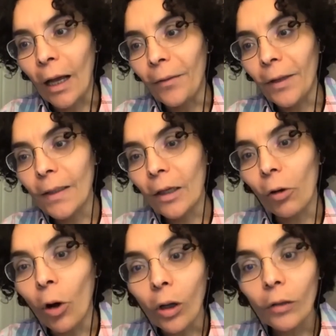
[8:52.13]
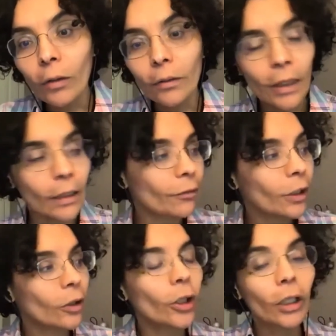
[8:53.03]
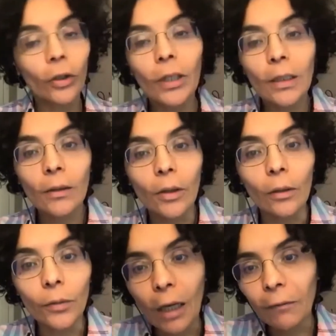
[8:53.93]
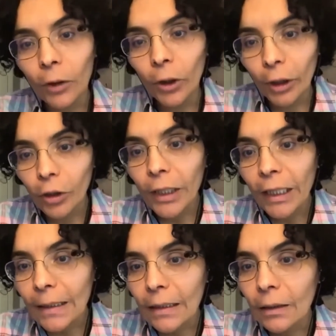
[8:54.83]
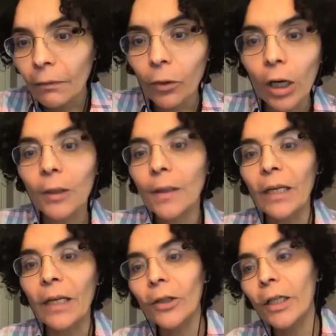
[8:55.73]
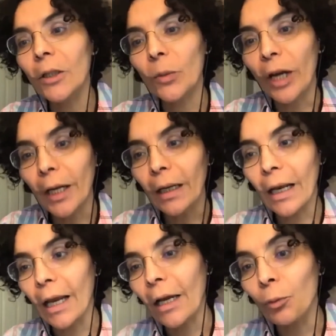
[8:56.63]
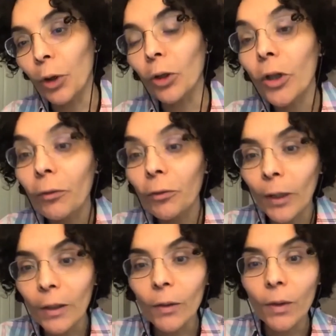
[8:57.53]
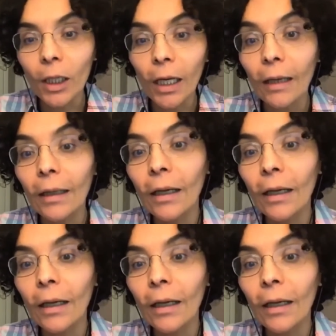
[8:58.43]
these are all the different learning units, 7 learning units for our semester in the spring. And we're looking forward to seeing